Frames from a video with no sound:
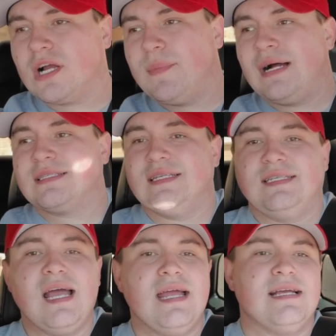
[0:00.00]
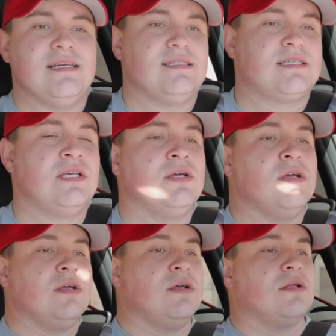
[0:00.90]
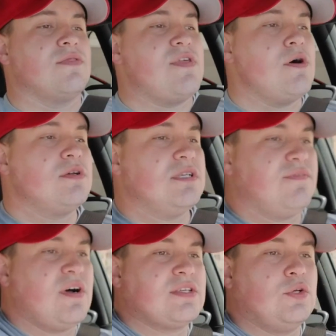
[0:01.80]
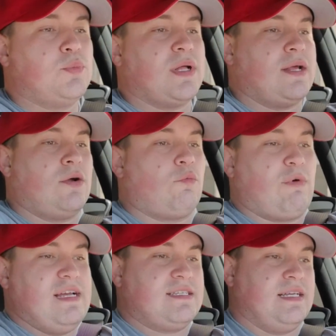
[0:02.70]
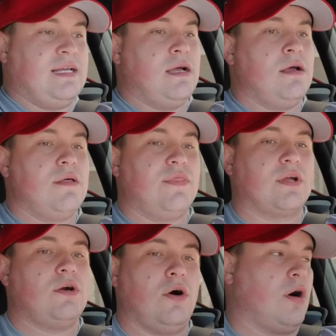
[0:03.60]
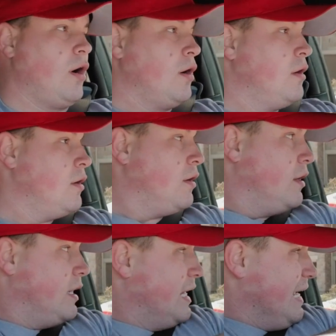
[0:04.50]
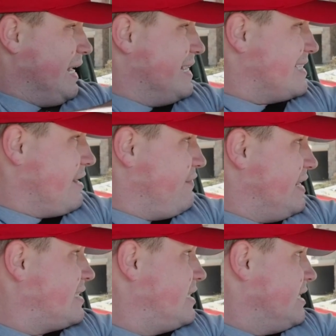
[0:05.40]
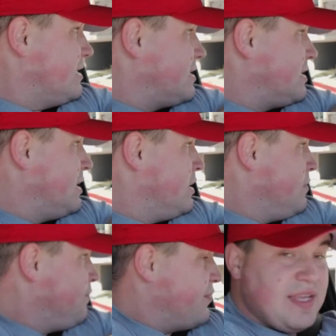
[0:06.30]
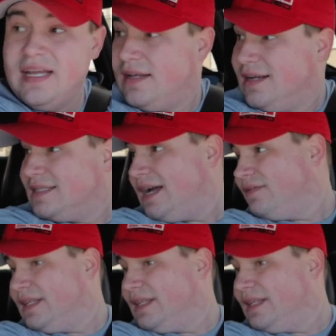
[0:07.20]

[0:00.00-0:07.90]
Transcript: about today is those of us who plan on racing the car. It is a V6. It does have